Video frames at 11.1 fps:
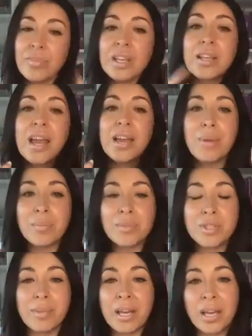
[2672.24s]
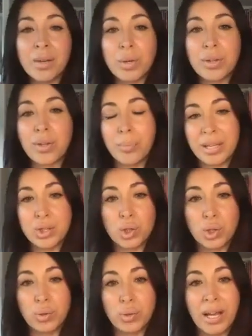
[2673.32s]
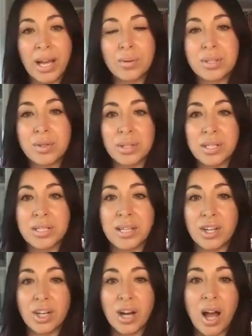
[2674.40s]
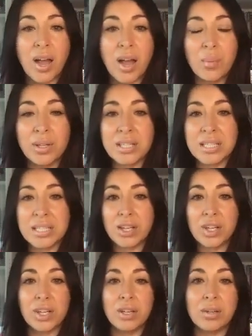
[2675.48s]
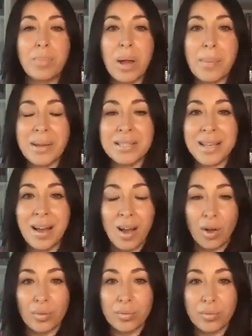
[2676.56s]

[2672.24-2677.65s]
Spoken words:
came up to me with all my jewelry. I was going to dinner. I went to dinner by myself.